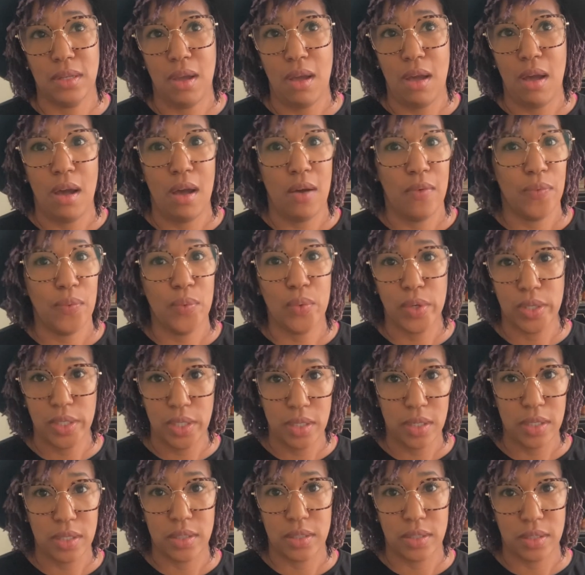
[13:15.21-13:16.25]
all 4
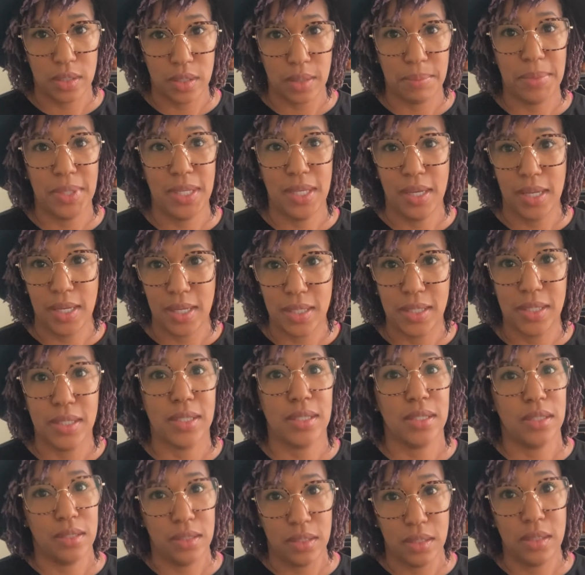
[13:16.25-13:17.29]
years
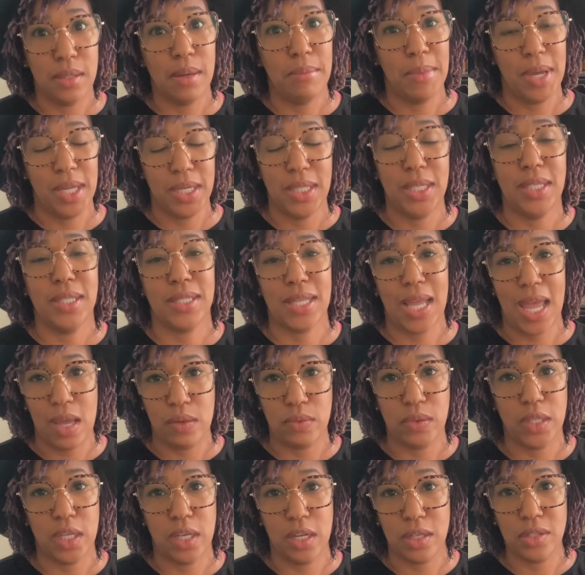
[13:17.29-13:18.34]
because the money is
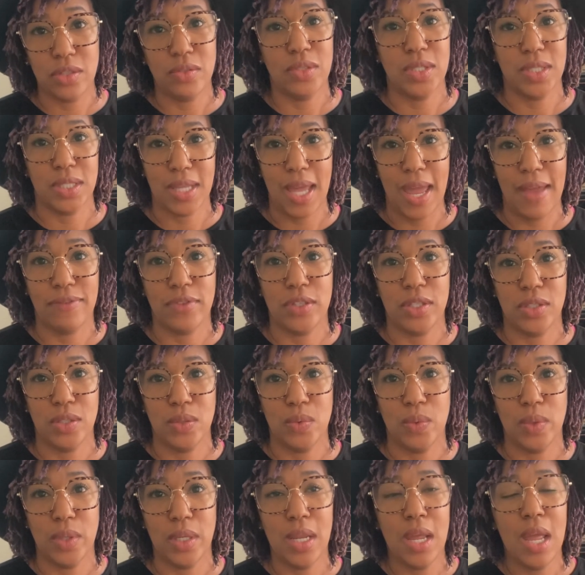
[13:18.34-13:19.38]
out there. You just have to
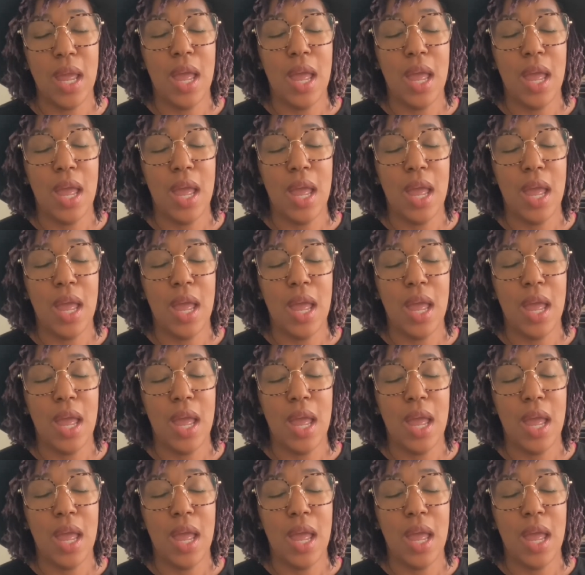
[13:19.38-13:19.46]
do it.